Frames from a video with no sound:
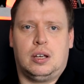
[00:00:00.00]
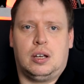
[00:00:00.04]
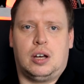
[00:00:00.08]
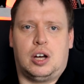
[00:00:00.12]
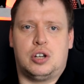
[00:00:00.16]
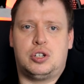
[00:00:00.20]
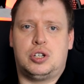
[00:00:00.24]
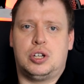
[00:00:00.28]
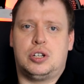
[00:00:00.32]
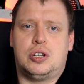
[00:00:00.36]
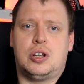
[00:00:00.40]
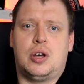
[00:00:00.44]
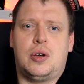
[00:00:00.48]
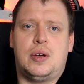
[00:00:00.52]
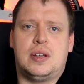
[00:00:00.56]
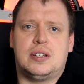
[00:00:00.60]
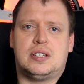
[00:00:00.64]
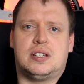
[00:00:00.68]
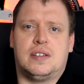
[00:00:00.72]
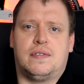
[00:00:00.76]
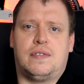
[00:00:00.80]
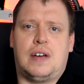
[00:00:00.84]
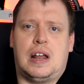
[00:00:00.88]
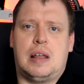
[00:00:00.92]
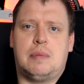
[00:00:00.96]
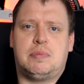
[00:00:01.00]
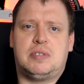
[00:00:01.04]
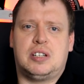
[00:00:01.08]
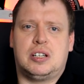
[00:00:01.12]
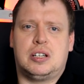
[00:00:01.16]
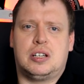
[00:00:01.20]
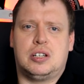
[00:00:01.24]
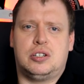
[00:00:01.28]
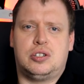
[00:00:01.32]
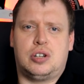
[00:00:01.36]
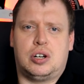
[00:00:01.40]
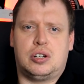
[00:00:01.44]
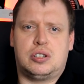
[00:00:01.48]
I should note it's developed in
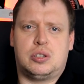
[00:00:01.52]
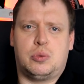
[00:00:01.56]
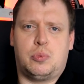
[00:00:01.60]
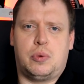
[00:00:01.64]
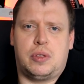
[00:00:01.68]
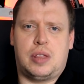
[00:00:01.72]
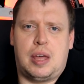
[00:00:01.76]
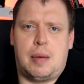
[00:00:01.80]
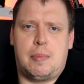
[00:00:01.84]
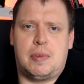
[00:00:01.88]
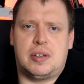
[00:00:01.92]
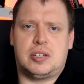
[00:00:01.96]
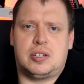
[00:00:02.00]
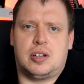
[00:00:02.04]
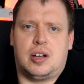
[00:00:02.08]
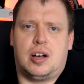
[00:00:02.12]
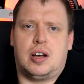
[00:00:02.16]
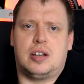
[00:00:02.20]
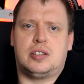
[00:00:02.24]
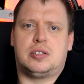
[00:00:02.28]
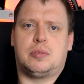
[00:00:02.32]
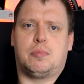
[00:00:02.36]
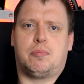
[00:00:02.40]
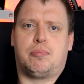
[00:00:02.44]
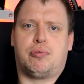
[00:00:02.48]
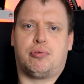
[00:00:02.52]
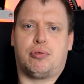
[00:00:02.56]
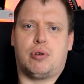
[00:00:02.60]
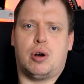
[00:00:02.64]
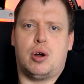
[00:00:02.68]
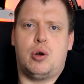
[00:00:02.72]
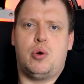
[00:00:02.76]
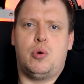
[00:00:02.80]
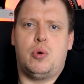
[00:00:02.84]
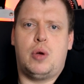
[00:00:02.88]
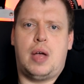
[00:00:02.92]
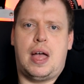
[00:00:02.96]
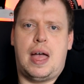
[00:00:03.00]
conjunction with MSI's
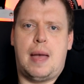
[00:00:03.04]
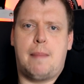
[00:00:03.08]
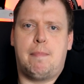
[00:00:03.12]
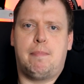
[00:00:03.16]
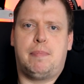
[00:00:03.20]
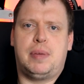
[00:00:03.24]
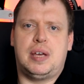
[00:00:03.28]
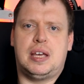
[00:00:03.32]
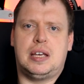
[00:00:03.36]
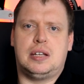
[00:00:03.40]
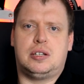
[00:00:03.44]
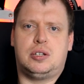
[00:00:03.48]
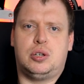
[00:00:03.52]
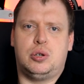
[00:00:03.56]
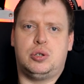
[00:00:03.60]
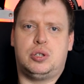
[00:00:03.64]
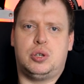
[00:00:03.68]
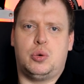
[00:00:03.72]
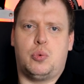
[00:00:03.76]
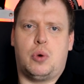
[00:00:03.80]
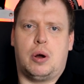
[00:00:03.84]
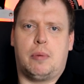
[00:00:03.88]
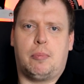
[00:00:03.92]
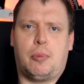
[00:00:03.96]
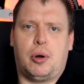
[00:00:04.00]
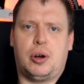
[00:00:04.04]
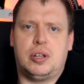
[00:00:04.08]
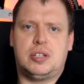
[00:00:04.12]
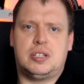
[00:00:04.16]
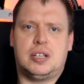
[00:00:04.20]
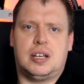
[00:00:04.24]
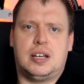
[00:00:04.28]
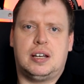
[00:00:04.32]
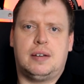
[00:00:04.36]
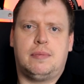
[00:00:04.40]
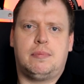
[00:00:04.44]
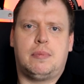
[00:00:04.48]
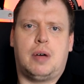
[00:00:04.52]
Pro MP221
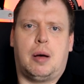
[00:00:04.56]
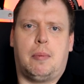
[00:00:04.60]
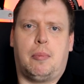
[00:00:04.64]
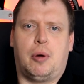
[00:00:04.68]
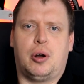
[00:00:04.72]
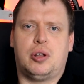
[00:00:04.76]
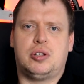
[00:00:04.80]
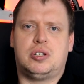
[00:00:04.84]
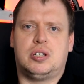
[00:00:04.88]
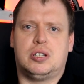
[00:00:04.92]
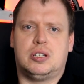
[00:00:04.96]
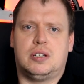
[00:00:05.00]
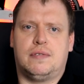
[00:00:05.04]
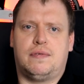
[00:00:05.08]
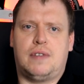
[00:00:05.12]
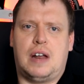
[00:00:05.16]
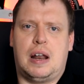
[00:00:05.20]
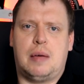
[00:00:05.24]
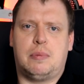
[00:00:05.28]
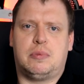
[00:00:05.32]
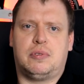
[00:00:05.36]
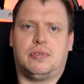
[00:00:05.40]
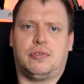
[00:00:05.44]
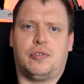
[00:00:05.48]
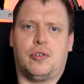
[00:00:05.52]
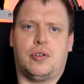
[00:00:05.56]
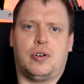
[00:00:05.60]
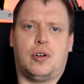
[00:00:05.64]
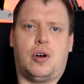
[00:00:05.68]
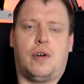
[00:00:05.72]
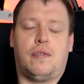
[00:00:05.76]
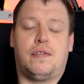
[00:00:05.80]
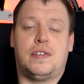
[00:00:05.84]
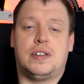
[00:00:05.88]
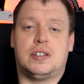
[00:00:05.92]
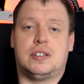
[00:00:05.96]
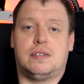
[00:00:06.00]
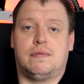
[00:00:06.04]
monitor, a monitor developed for an
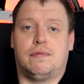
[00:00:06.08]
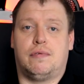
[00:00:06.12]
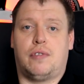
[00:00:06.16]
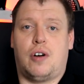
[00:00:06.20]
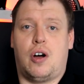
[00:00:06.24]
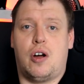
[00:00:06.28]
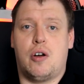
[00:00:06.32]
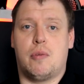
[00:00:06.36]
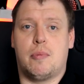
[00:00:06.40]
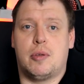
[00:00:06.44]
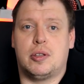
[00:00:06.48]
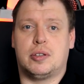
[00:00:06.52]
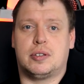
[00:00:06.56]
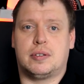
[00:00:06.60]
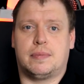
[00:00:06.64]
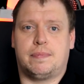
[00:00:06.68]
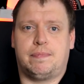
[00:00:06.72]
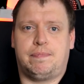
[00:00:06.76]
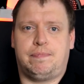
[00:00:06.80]
office environment.